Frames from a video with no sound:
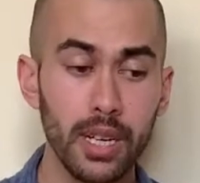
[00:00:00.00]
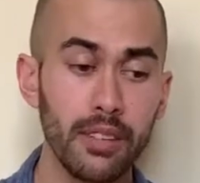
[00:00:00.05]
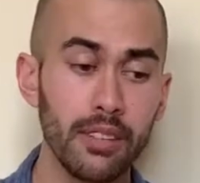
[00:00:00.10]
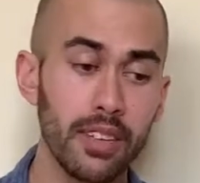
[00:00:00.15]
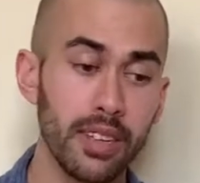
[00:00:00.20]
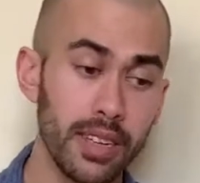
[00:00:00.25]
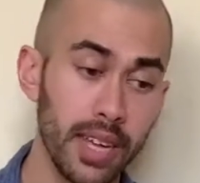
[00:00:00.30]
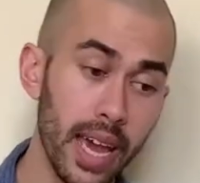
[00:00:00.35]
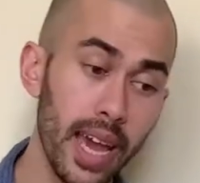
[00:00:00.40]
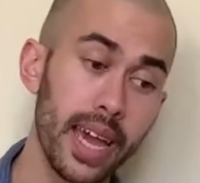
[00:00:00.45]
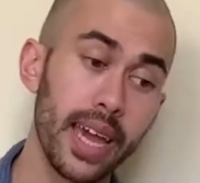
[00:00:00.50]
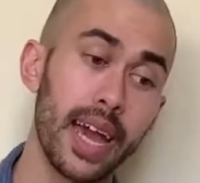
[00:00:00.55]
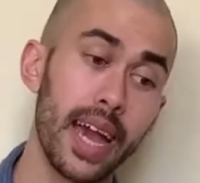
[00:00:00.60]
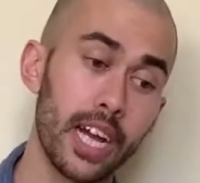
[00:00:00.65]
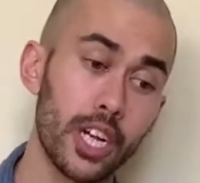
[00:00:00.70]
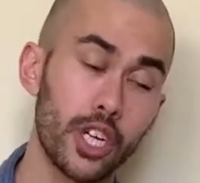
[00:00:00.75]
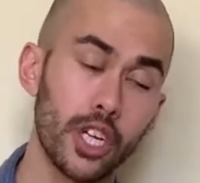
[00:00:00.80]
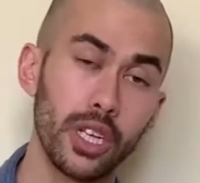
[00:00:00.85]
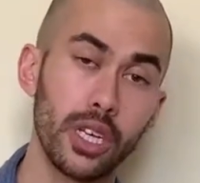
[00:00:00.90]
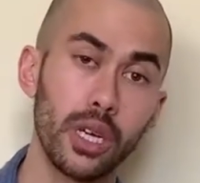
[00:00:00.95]
Today
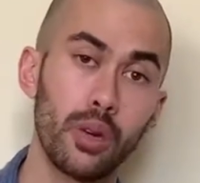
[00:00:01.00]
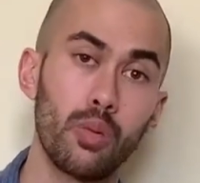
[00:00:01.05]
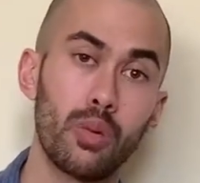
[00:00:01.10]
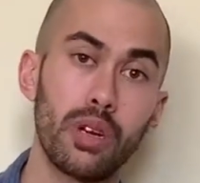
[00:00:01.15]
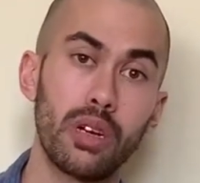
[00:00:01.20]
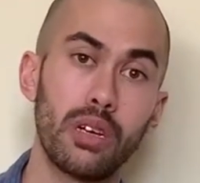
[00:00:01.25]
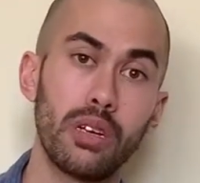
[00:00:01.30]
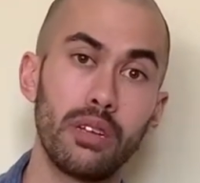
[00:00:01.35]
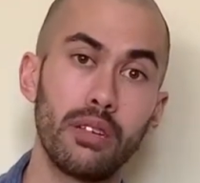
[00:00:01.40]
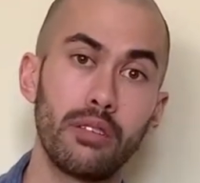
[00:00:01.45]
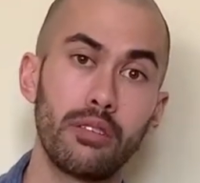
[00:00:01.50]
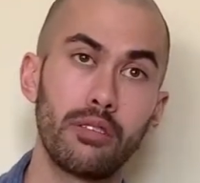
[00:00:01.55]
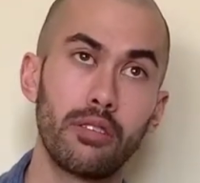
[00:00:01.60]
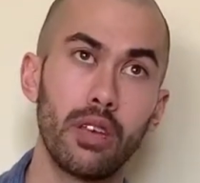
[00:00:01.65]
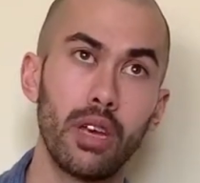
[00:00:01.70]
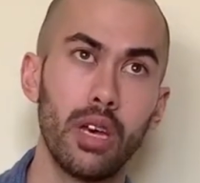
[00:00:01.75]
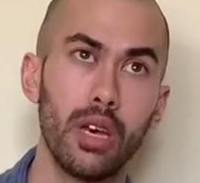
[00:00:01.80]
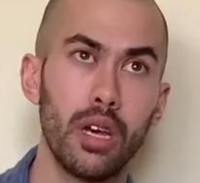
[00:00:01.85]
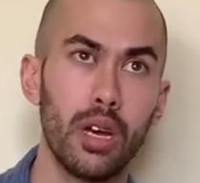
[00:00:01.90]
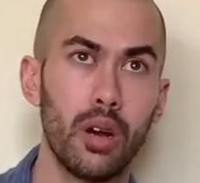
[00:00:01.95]
actually was
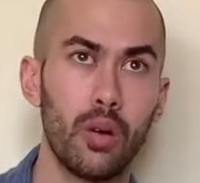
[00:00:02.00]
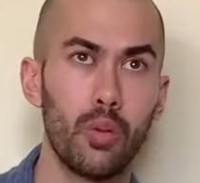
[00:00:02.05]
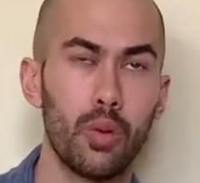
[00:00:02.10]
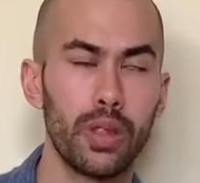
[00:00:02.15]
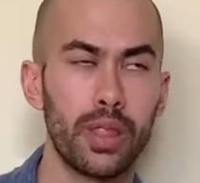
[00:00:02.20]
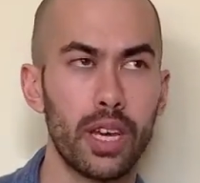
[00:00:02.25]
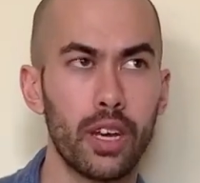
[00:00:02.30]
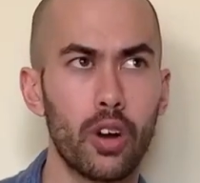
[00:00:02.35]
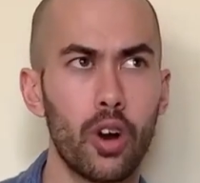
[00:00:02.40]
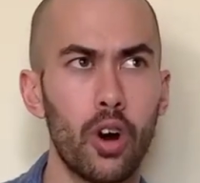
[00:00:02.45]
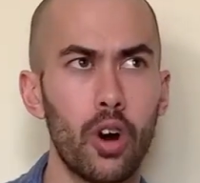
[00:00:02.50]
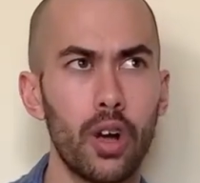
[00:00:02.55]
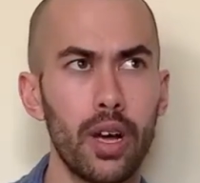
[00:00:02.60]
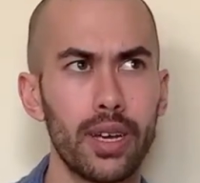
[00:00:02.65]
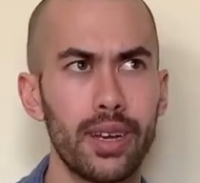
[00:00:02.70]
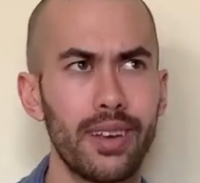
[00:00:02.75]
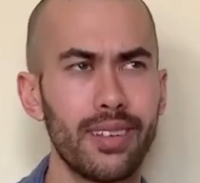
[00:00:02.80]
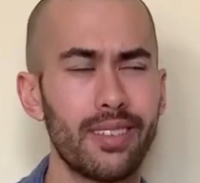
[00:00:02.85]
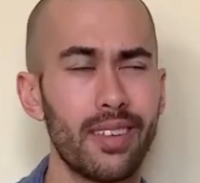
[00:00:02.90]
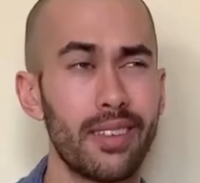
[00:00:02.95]
what they call, I
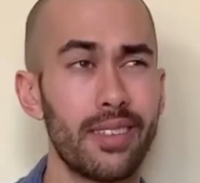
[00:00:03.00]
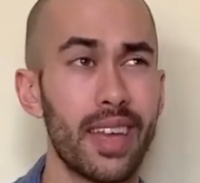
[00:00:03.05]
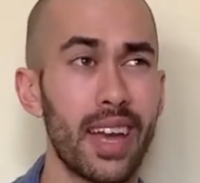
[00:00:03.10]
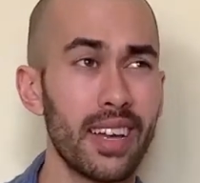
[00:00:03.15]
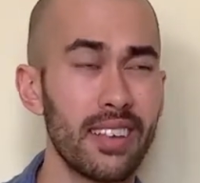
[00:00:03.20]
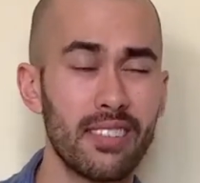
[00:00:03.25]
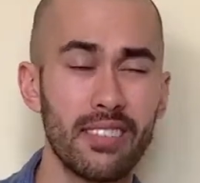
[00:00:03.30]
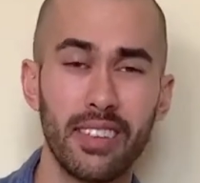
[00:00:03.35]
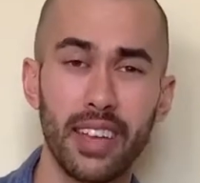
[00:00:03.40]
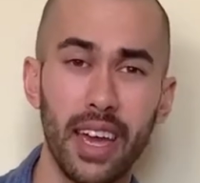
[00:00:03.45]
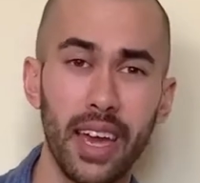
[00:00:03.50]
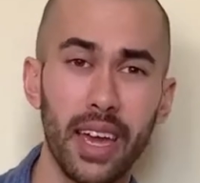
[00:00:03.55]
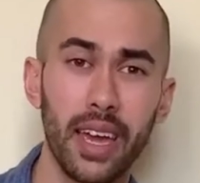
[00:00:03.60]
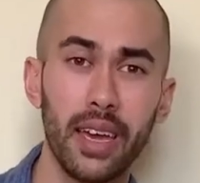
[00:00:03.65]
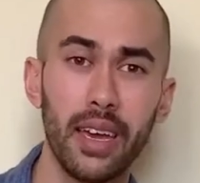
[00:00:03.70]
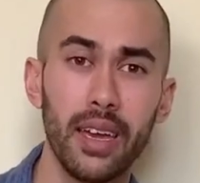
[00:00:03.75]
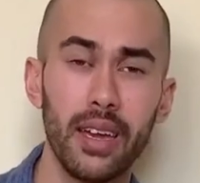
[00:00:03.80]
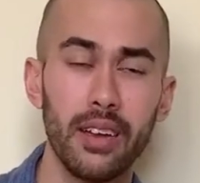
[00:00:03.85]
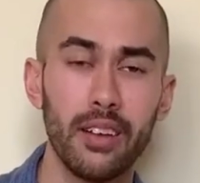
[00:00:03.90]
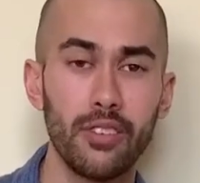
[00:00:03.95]
guess, a test
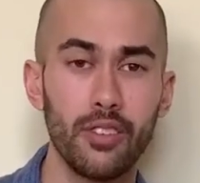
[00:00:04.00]
day.